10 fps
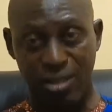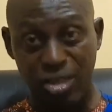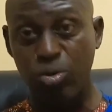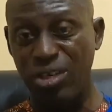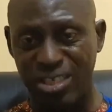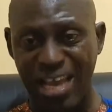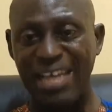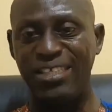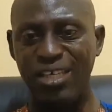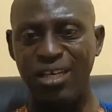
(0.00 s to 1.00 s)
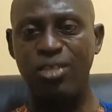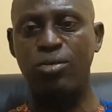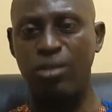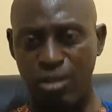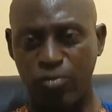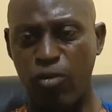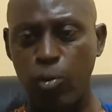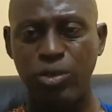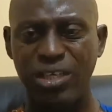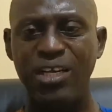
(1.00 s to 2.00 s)
This one is ideal, it's fall
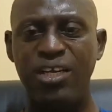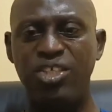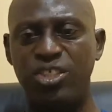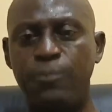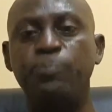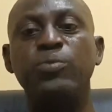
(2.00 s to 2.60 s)
within the range.